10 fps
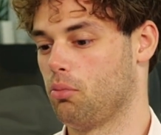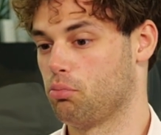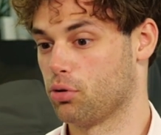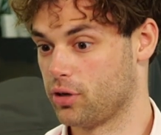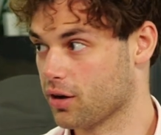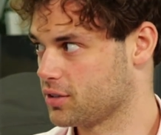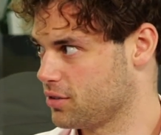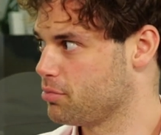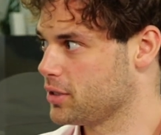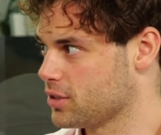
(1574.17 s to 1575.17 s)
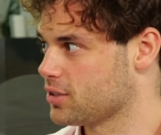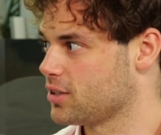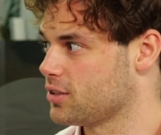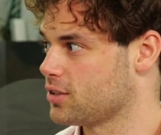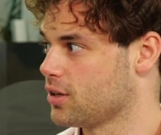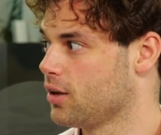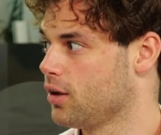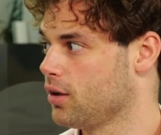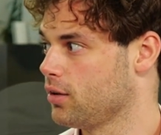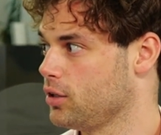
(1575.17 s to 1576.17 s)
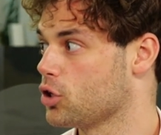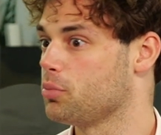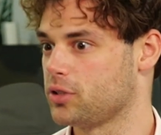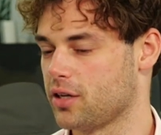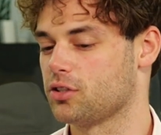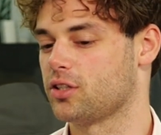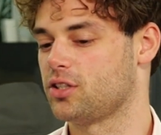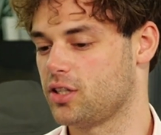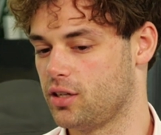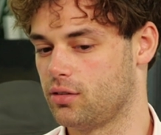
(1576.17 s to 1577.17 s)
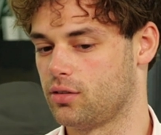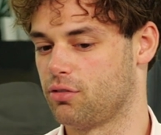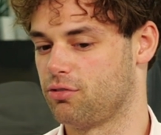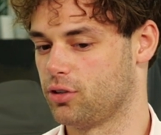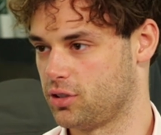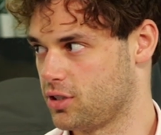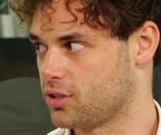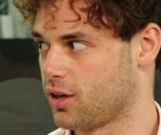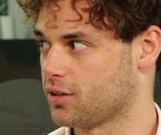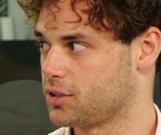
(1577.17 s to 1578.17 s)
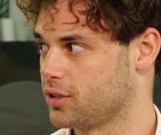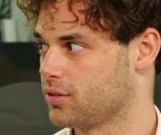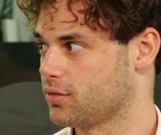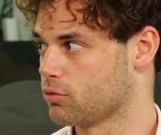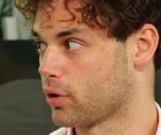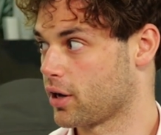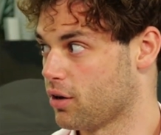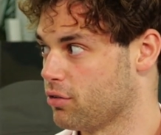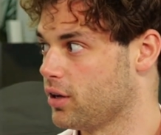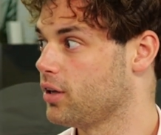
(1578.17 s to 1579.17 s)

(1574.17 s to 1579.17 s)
productive businesses, you could potentially see the FTSE start to recover,